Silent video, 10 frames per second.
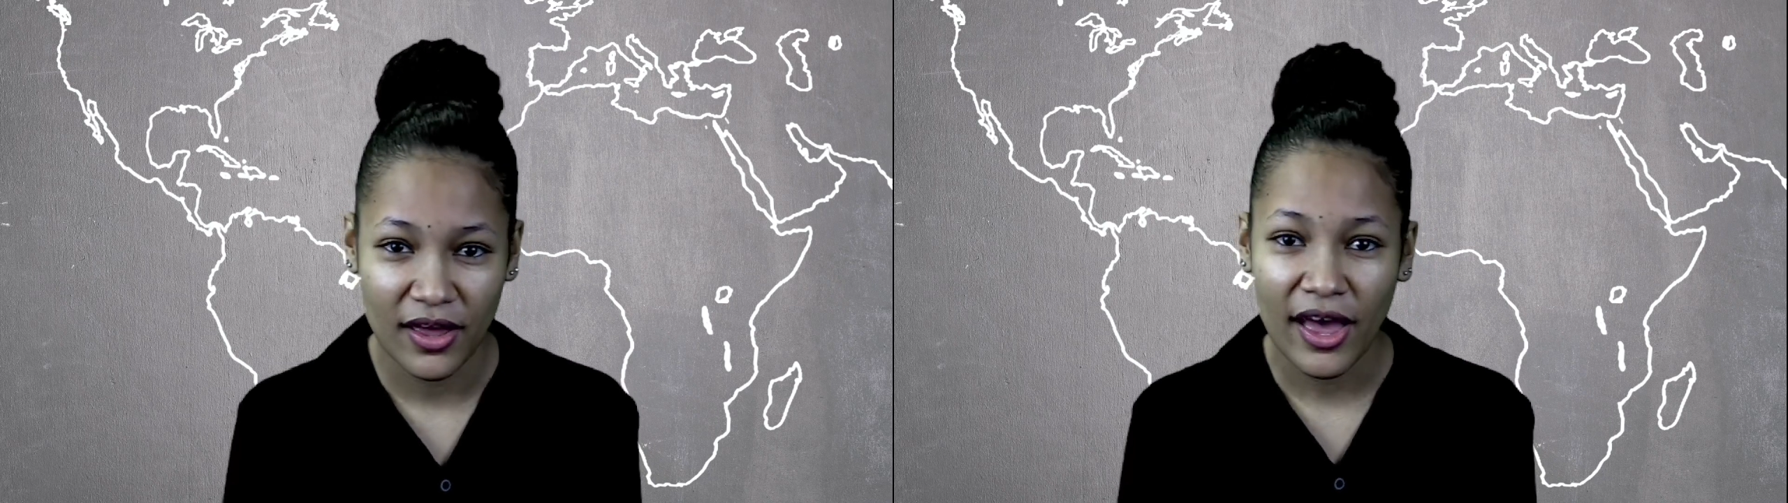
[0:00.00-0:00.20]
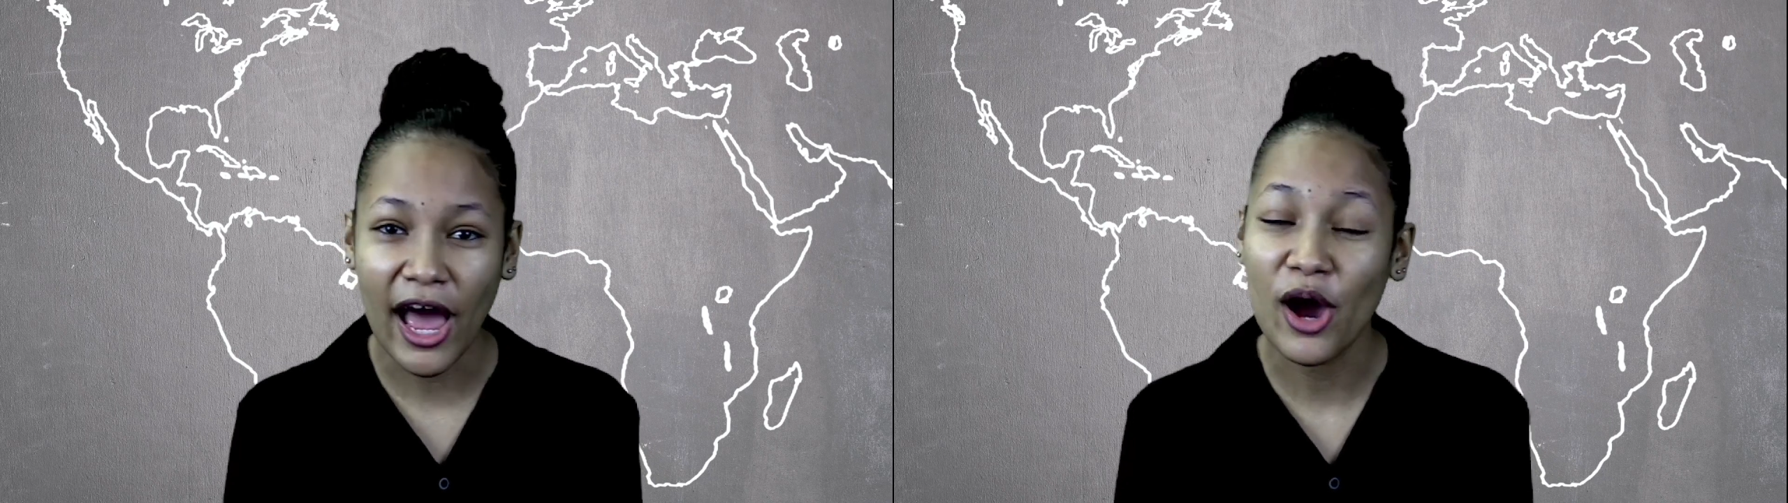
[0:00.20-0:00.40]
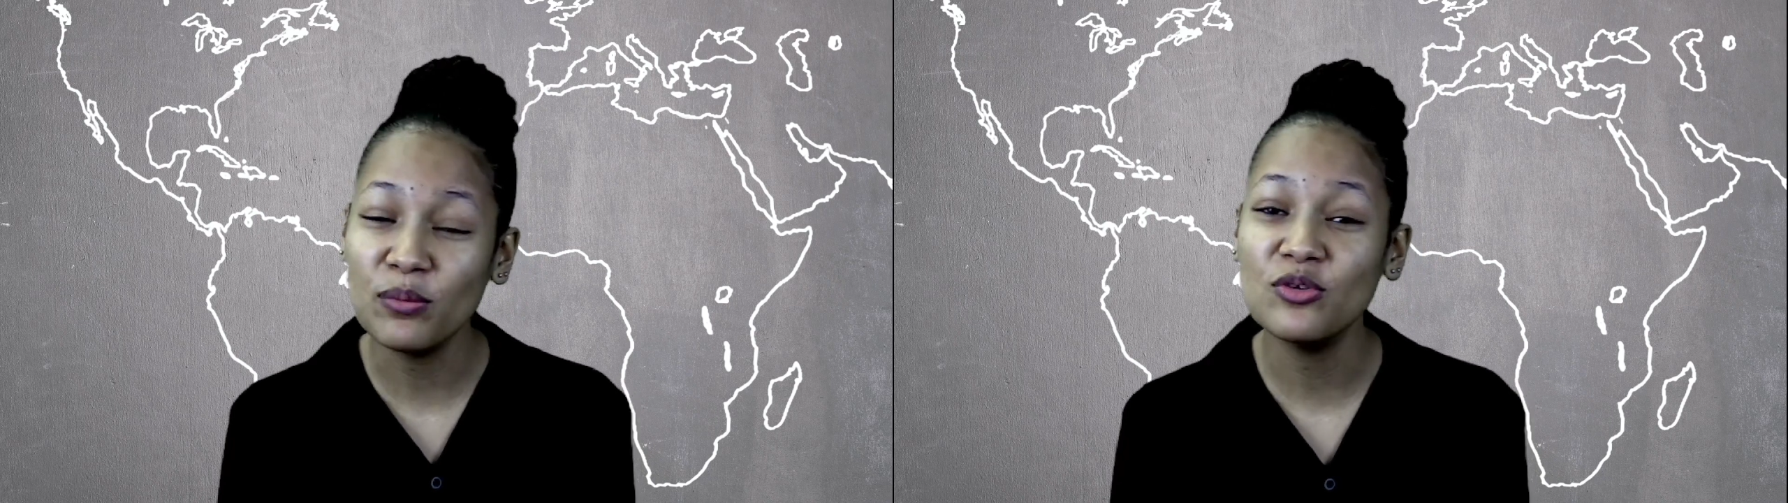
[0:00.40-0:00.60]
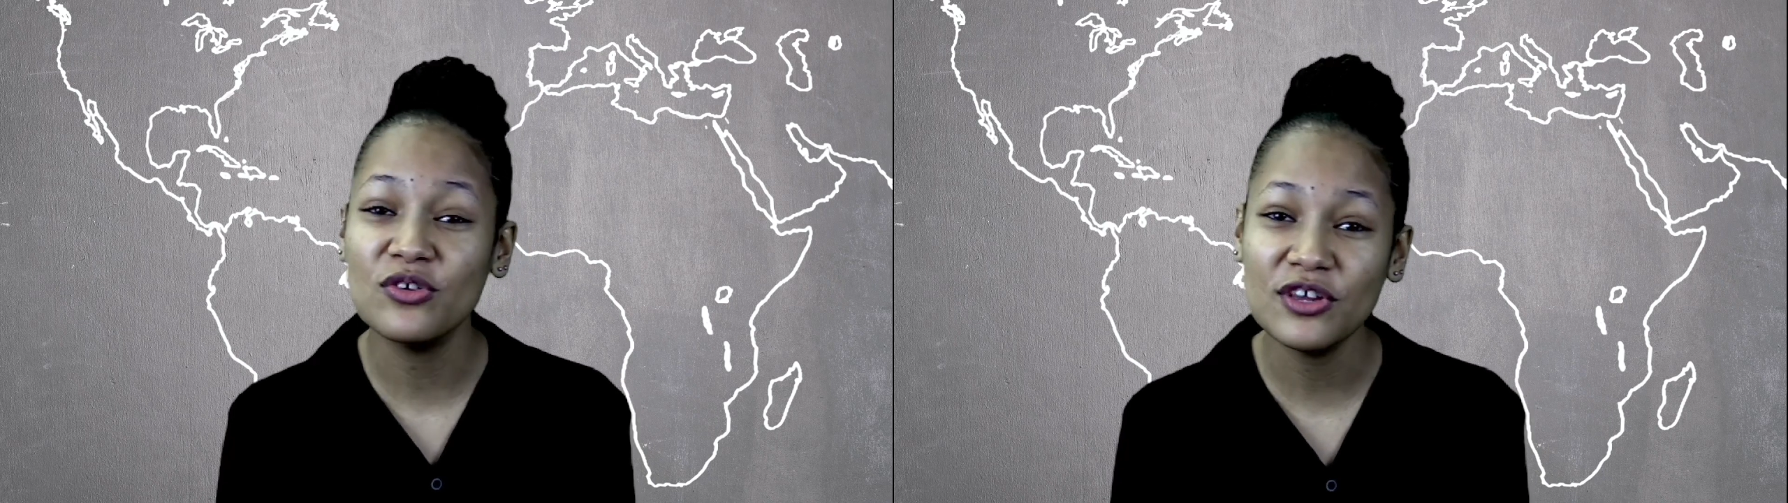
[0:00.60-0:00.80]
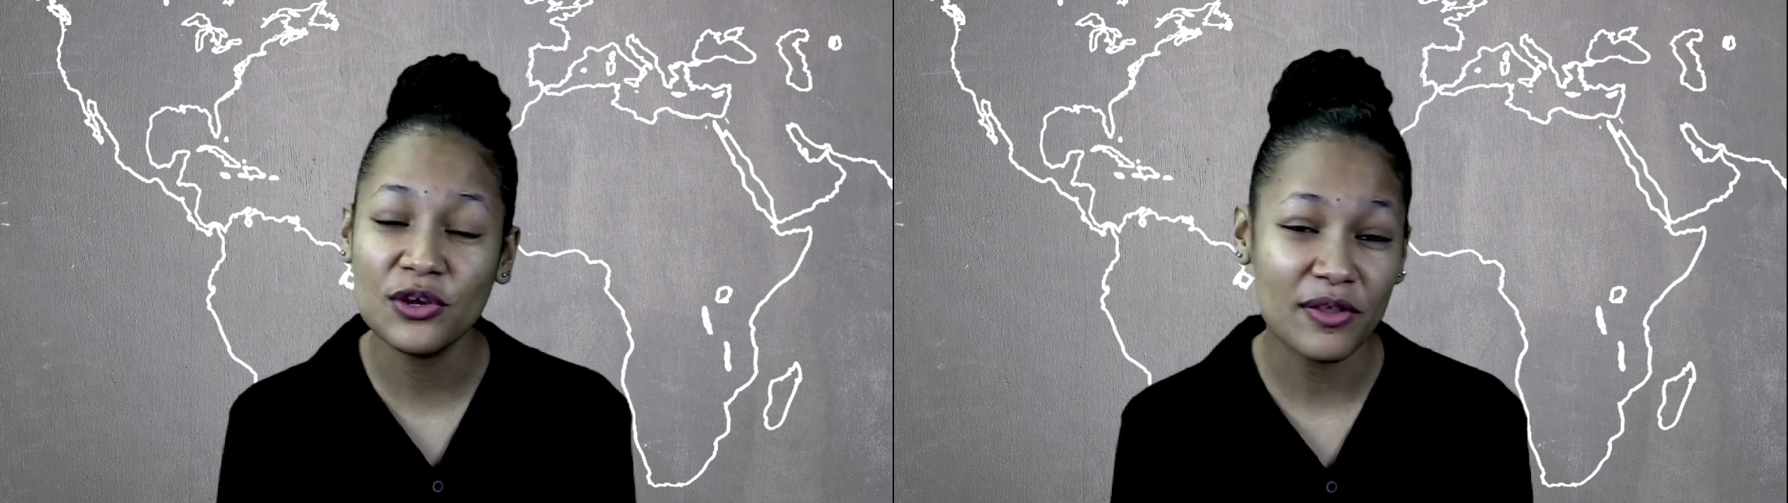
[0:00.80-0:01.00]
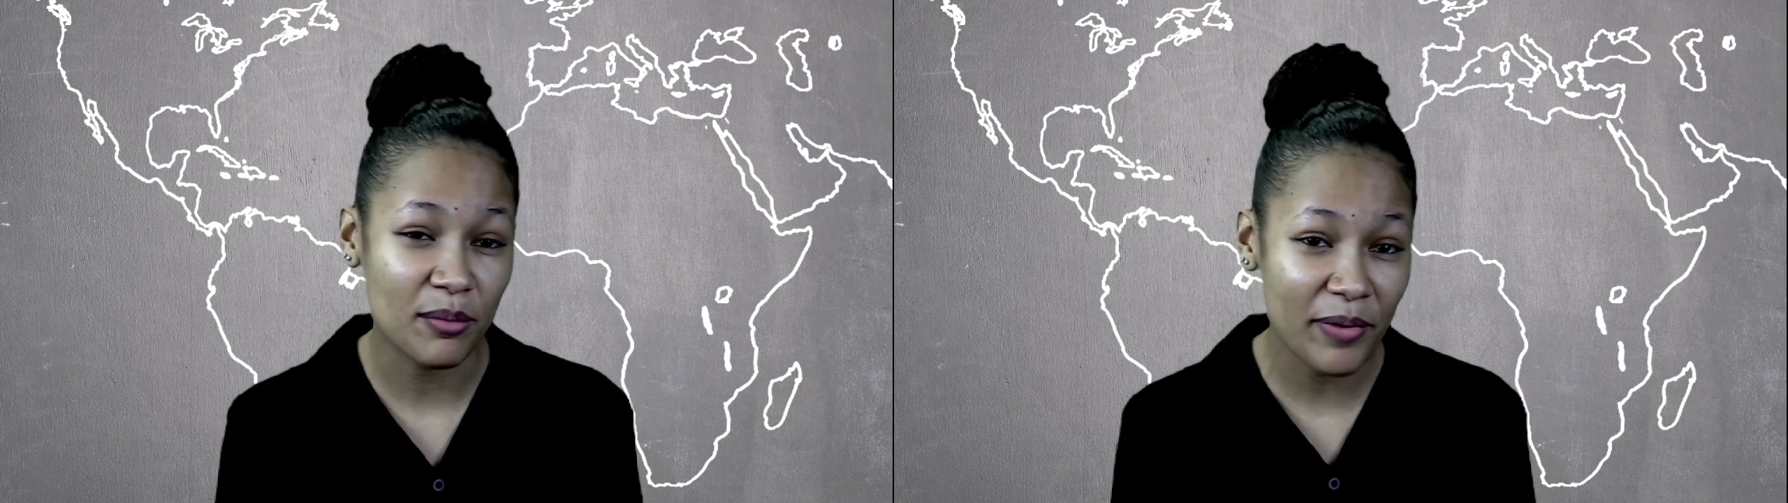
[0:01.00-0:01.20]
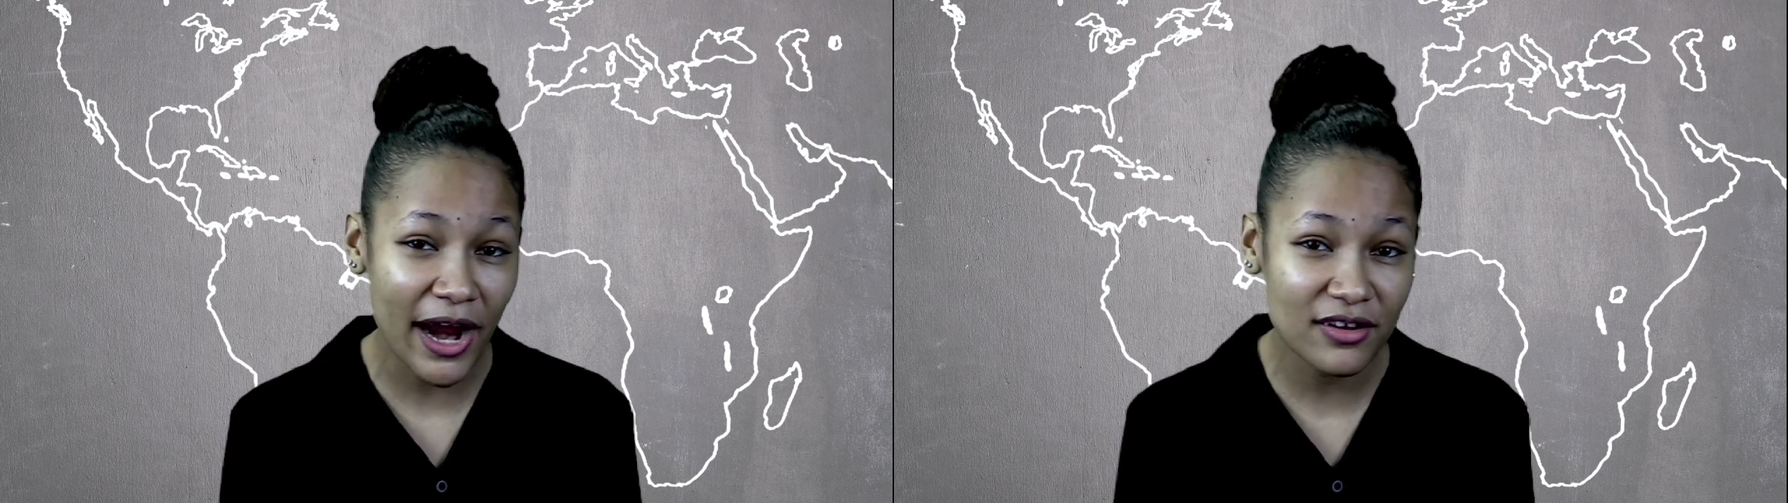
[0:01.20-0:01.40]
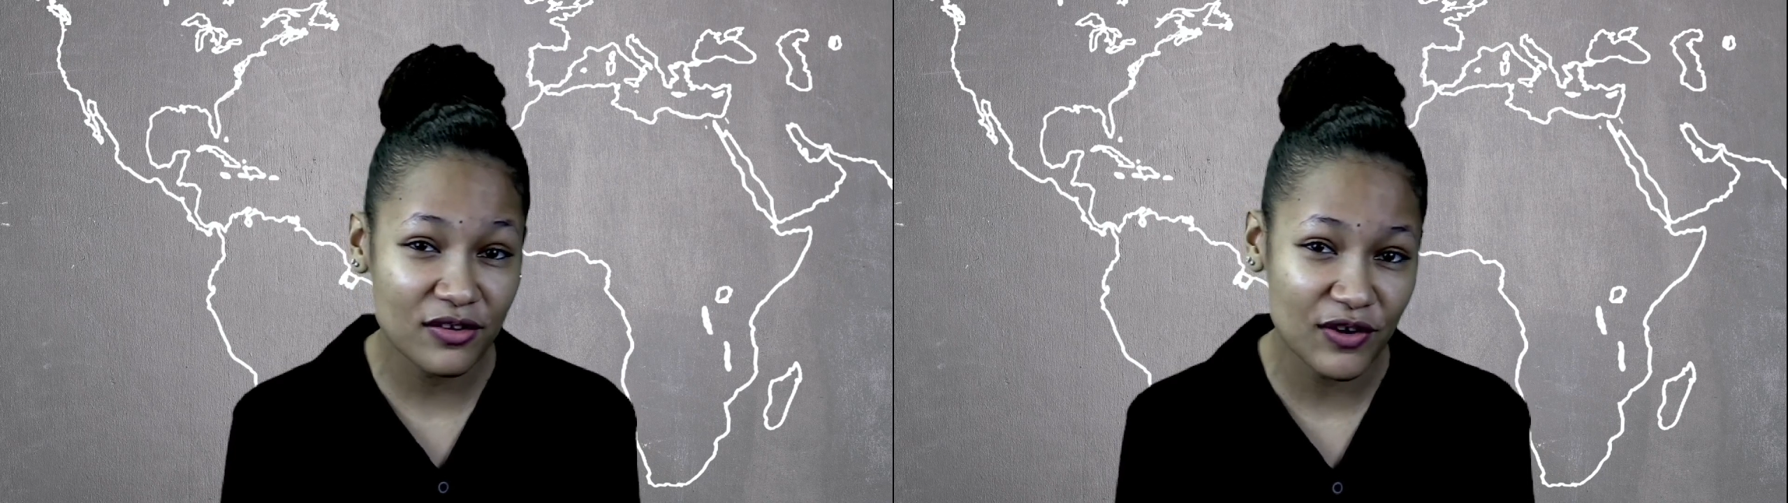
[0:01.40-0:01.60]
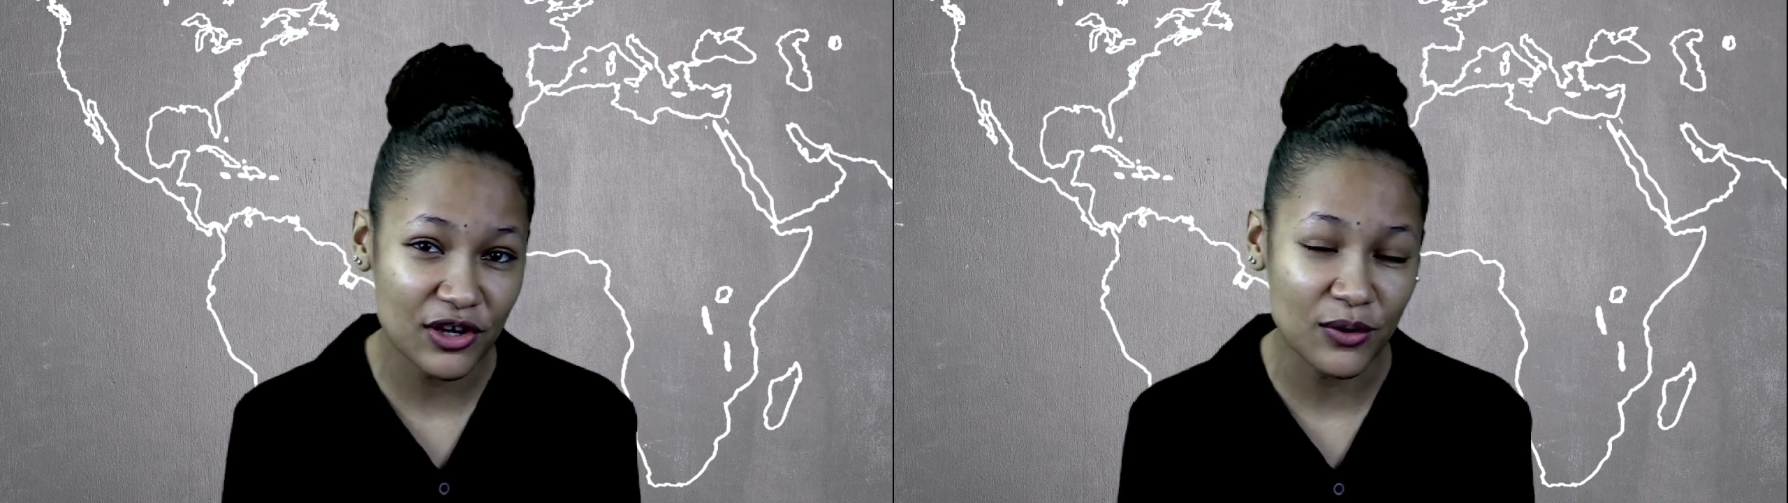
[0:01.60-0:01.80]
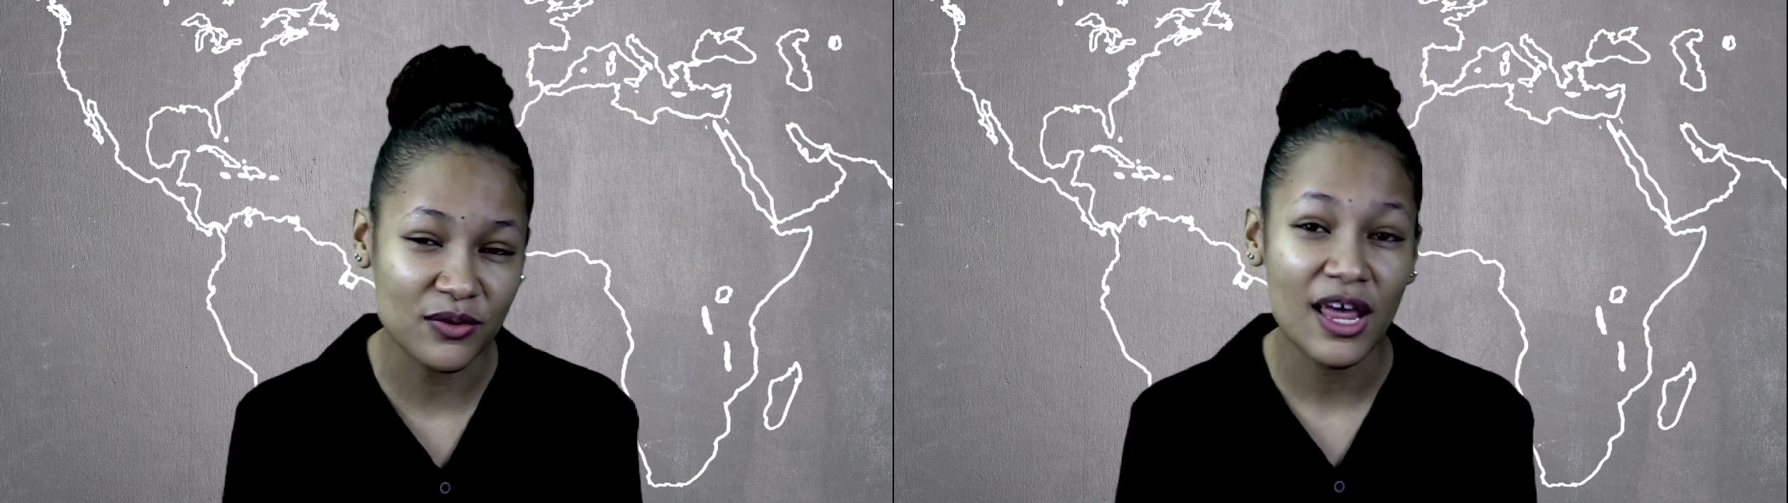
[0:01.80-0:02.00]
I hope to see you in the practice
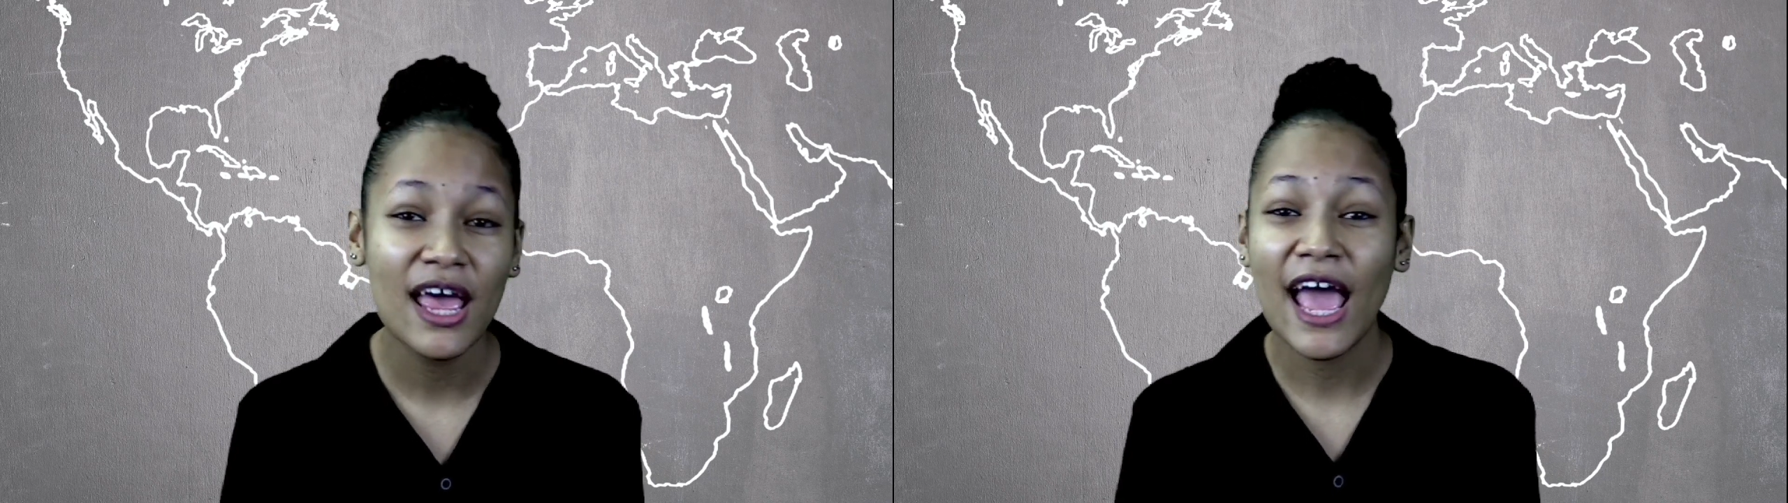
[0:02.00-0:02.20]
videos